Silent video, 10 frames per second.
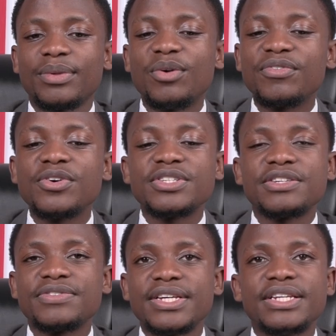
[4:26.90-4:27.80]
of course, as
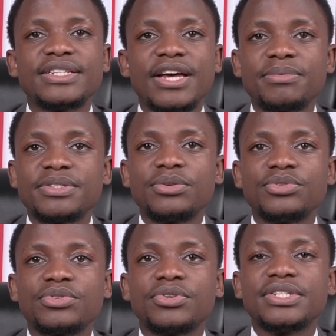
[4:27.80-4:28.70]
I've said, it comes
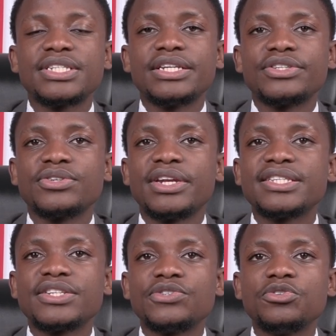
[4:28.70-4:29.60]
down to consent. So
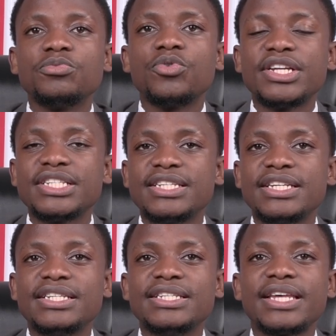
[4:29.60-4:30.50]
let's assume one
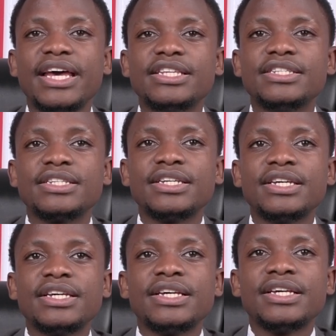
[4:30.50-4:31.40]
state decides,
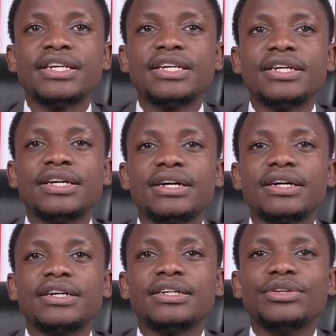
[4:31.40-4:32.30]

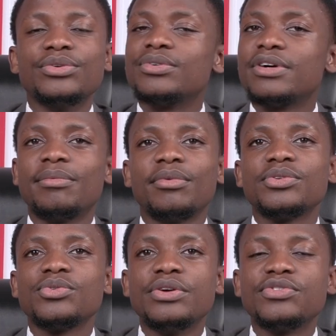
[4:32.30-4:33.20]
no, I'm
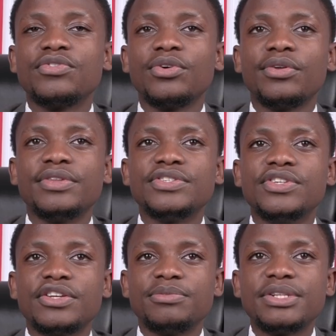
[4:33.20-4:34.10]
not going to follow this
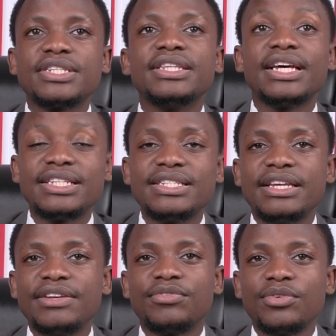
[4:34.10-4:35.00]
judgment. That is
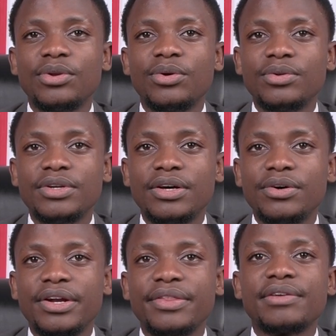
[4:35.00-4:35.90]
then followed,
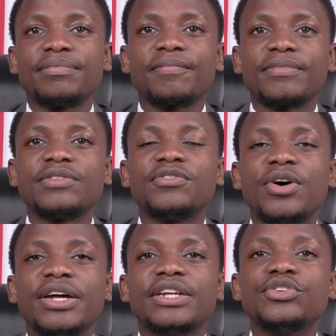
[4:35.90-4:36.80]
or rather
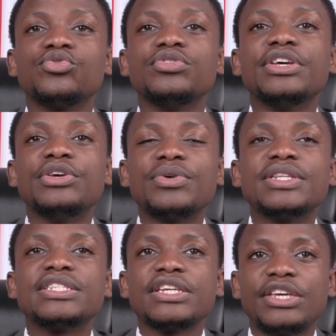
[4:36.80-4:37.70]
forwarded to the
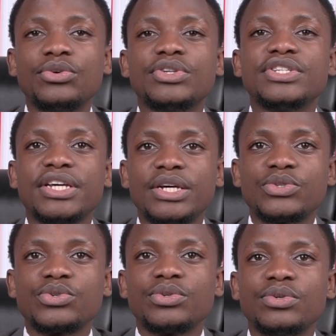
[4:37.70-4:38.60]
UN Security
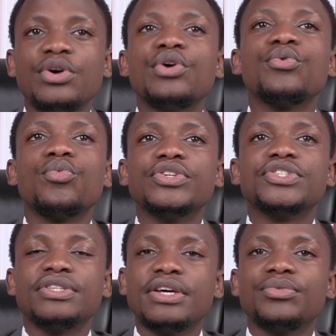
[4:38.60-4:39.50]
Council,
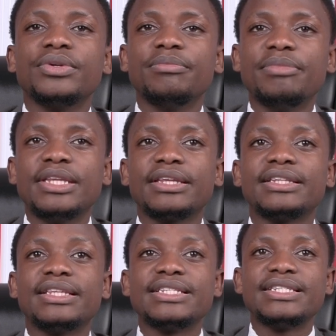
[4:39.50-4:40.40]
which then will mean
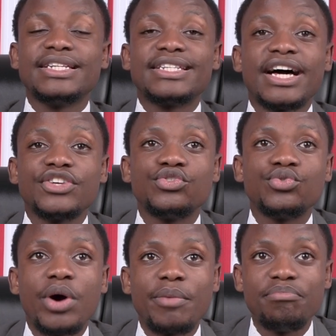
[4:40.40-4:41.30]
that the state has
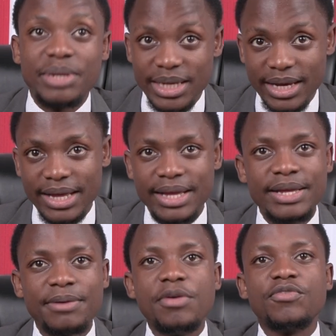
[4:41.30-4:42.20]
to appear
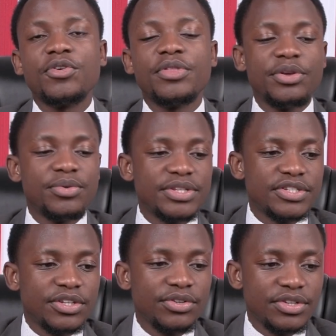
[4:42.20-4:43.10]
before the UN
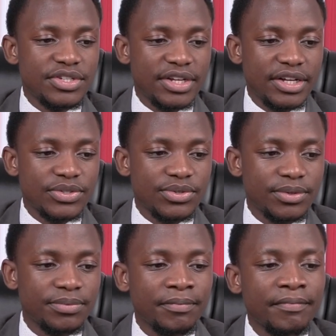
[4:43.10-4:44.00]
Security
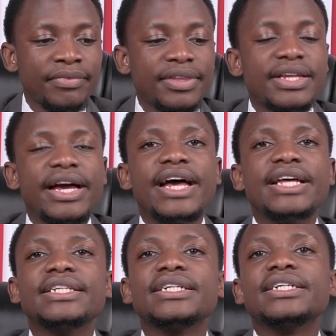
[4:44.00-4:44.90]
Council.
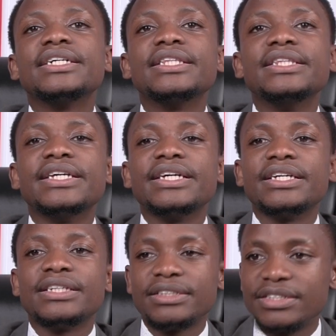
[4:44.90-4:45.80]
And
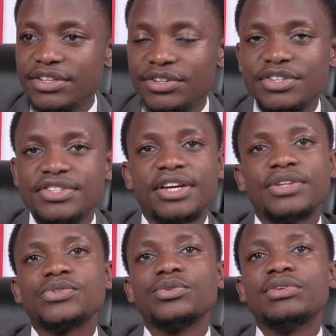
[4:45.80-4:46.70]
the Security
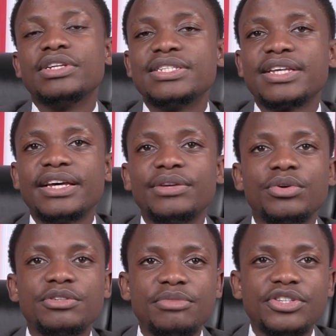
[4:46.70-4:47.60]
Council will decide
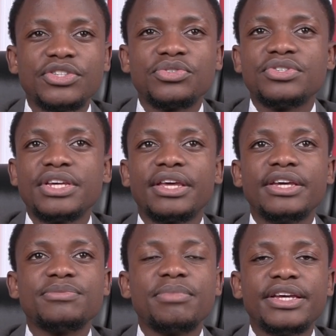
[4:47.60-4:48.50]
what measures to take.
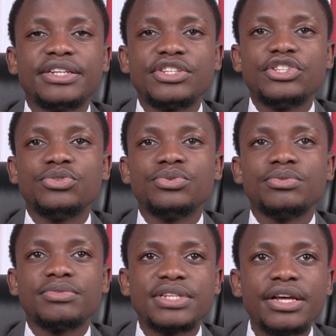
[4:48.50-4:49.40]
It might
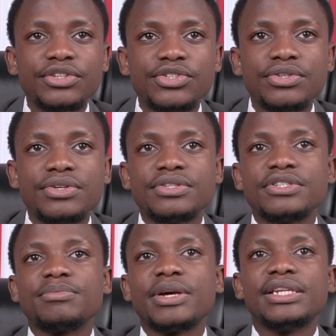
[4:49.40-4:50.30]
issue sanctions.
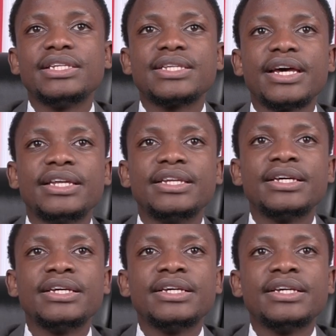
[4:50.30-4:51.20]
It might decide
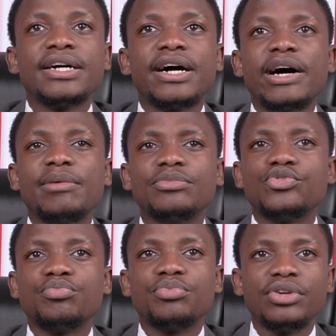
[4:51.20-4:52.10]

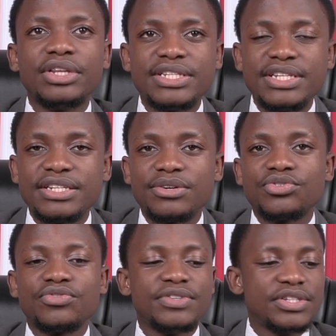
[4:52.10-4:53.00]
to pull the state
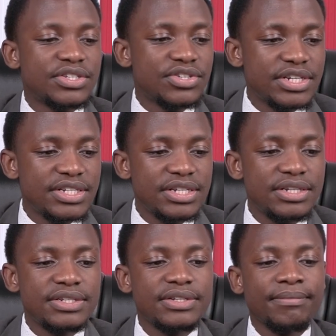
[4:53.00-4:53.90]
out of these
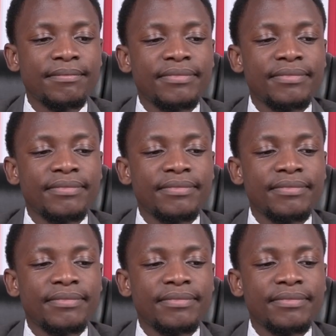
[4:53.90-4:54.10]
treaties.